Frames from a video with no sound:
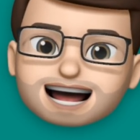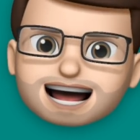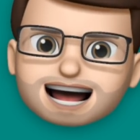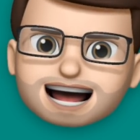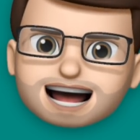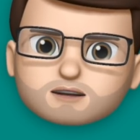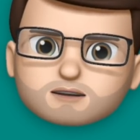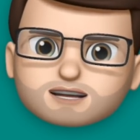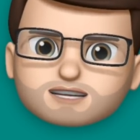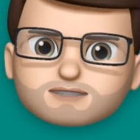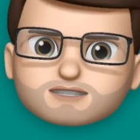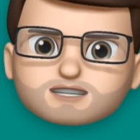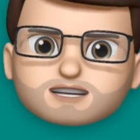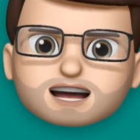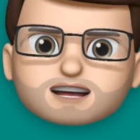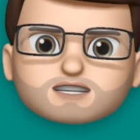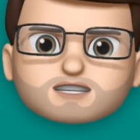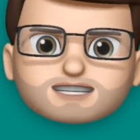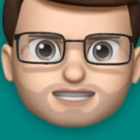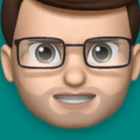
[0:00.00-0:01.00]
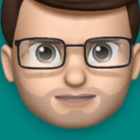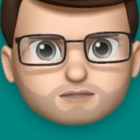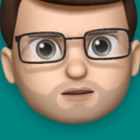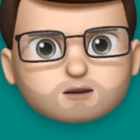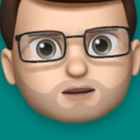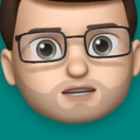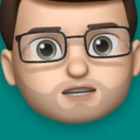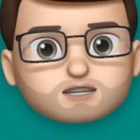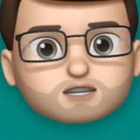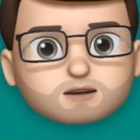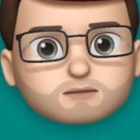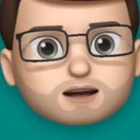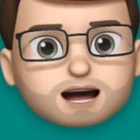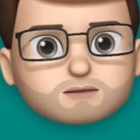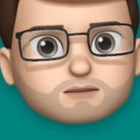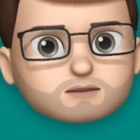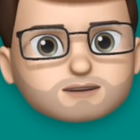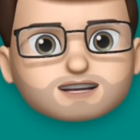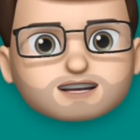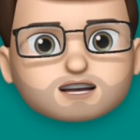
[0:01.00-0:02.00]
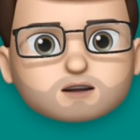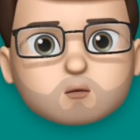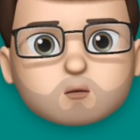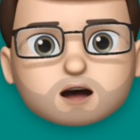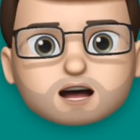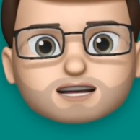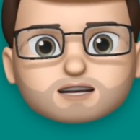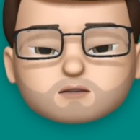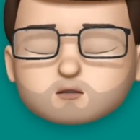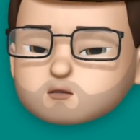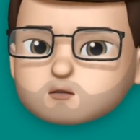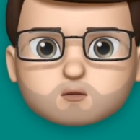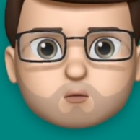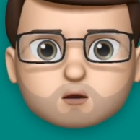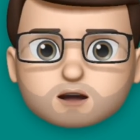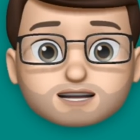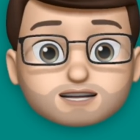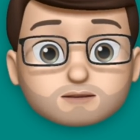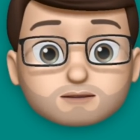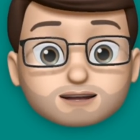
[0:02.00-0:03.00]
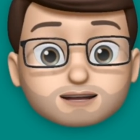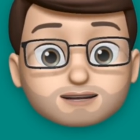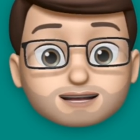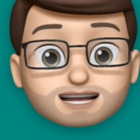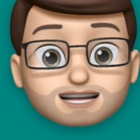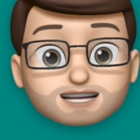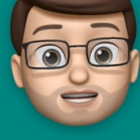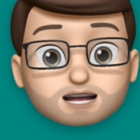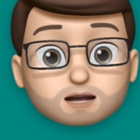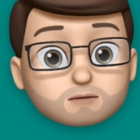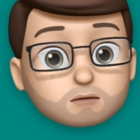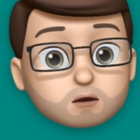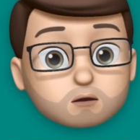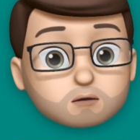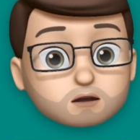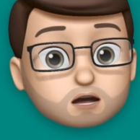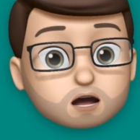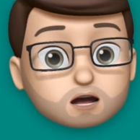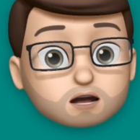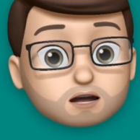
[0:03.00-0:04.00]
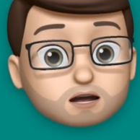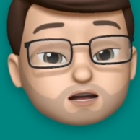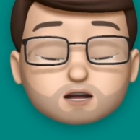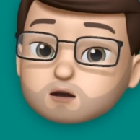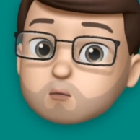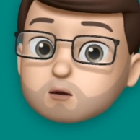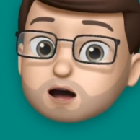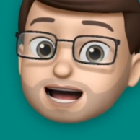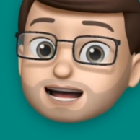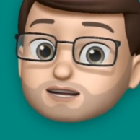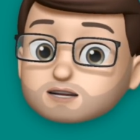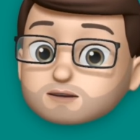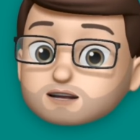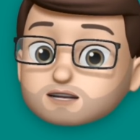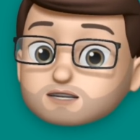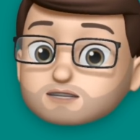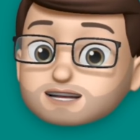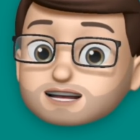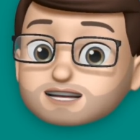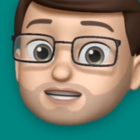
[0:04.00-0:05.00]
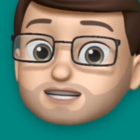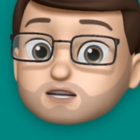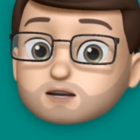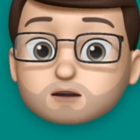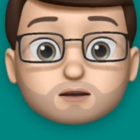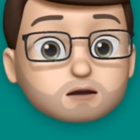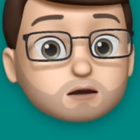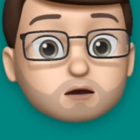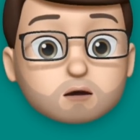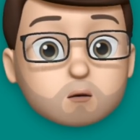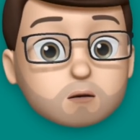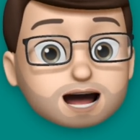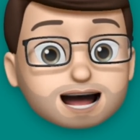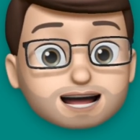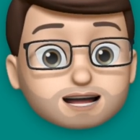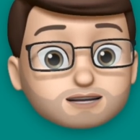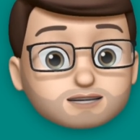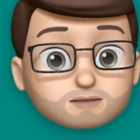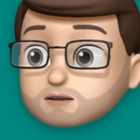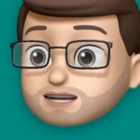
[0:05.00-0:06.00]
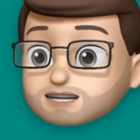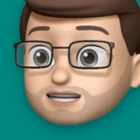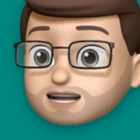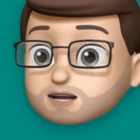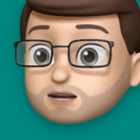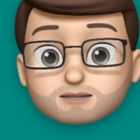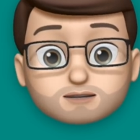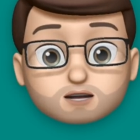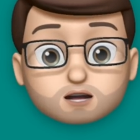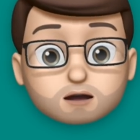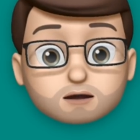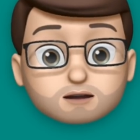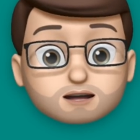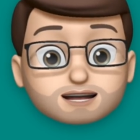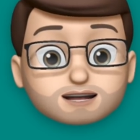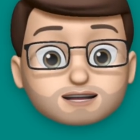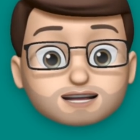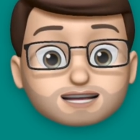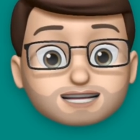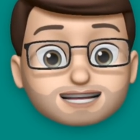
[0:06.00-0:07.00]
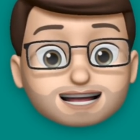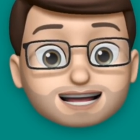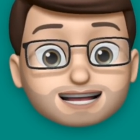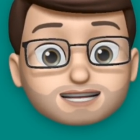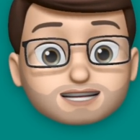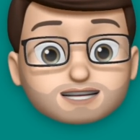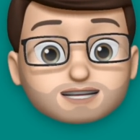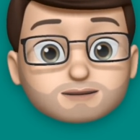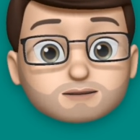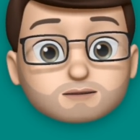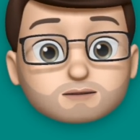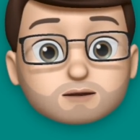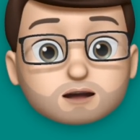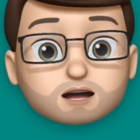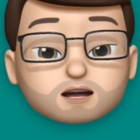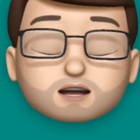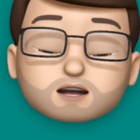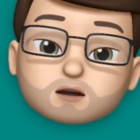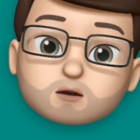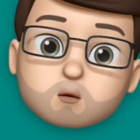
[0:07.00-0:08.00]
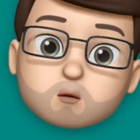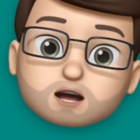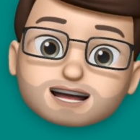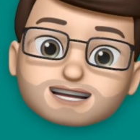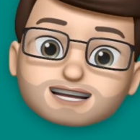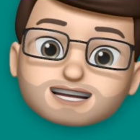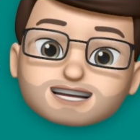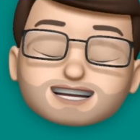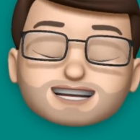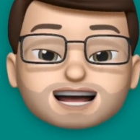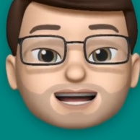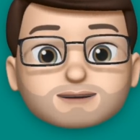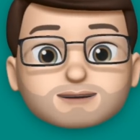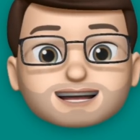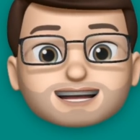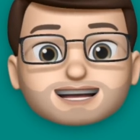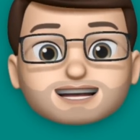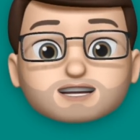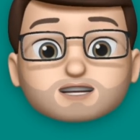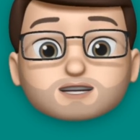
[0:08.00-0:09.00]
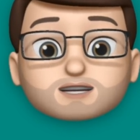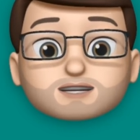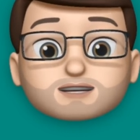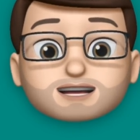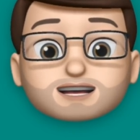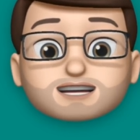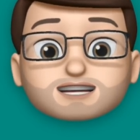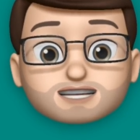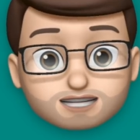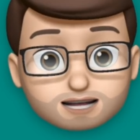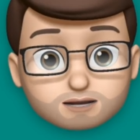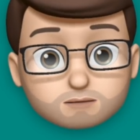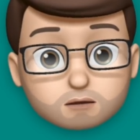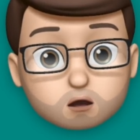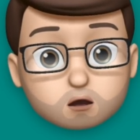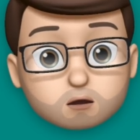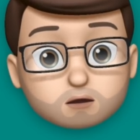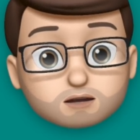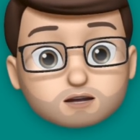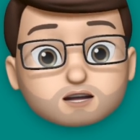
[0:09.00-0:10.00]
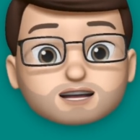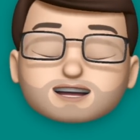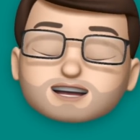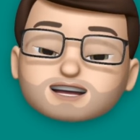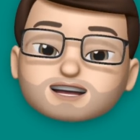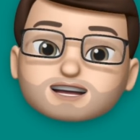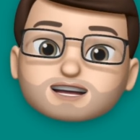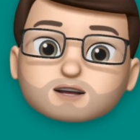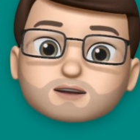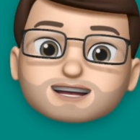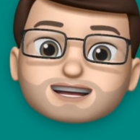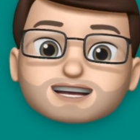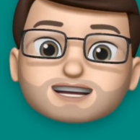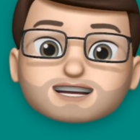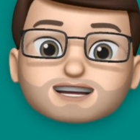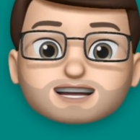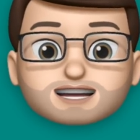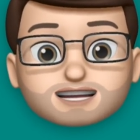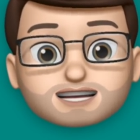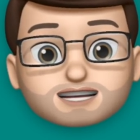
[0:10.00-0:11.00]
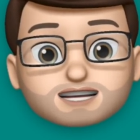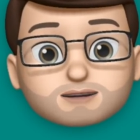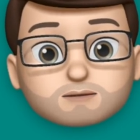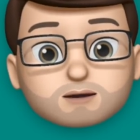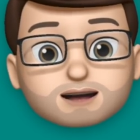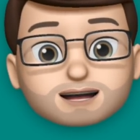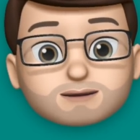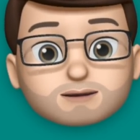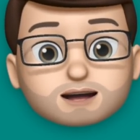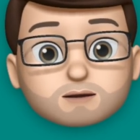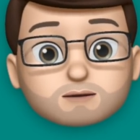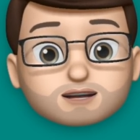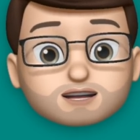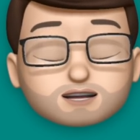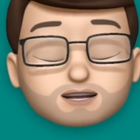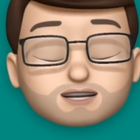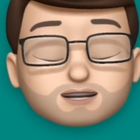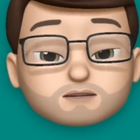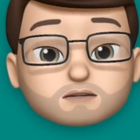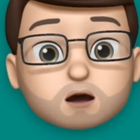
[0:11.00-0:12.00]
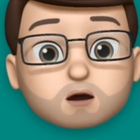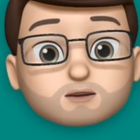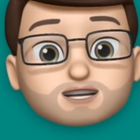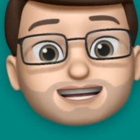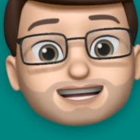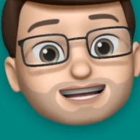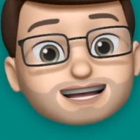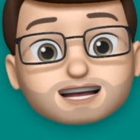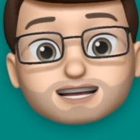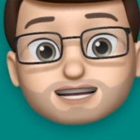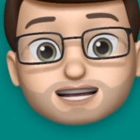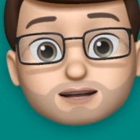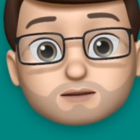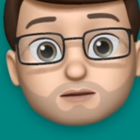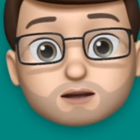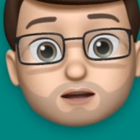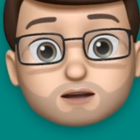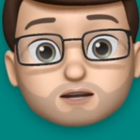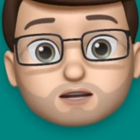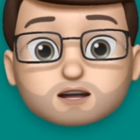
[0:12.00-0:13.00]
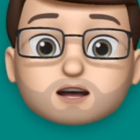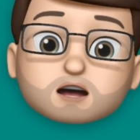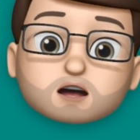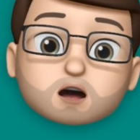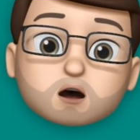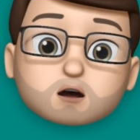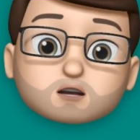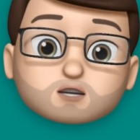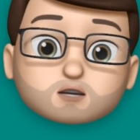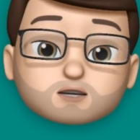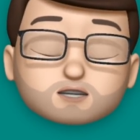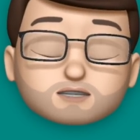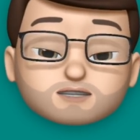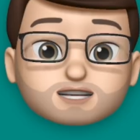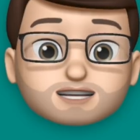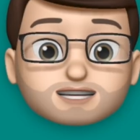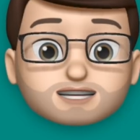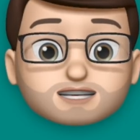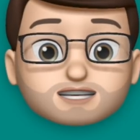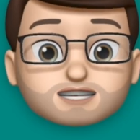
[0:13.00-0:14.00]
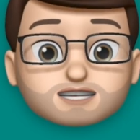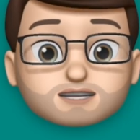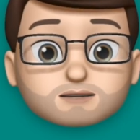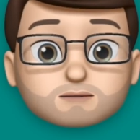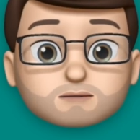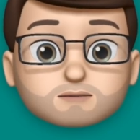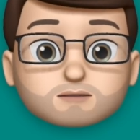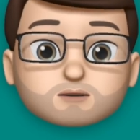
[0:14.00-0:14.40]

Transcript: However, at this point, you might be thinking, well, where's my FaceTime call gone? Where have my friends gone? Or where has myself gone in this case? Well, to get back into your FaceTime call, you actually need to swipe up to go into multitasking mode on your device.